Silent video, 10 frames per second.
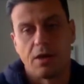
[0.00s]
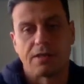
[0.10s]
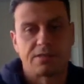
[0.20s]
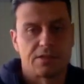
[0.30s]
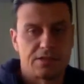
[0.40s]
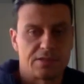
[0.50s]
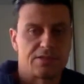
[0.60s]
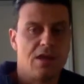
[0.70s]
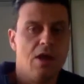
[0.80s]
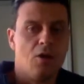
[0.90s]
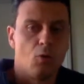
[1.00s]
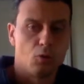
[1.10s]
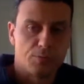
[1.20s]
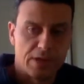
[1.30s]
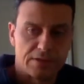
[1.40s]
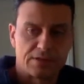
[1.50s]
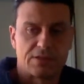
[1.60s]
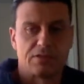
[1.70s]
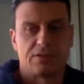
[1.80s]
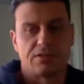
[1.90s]
So this is automated
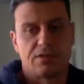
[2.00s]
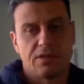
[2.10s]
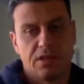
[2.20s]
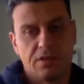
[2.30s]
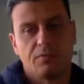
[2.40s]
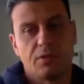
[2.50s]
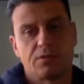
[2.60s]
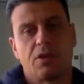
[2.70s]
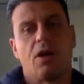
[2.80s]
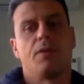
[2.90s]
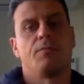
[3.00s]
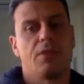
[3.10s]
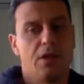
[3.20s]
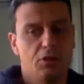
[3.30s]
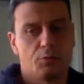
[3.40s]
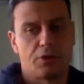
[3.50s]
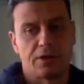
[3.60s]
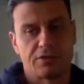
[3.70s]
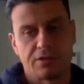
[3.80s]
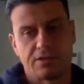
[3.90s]
decisions in real time in your
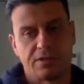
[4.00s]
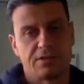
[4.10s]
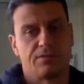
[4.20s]
production system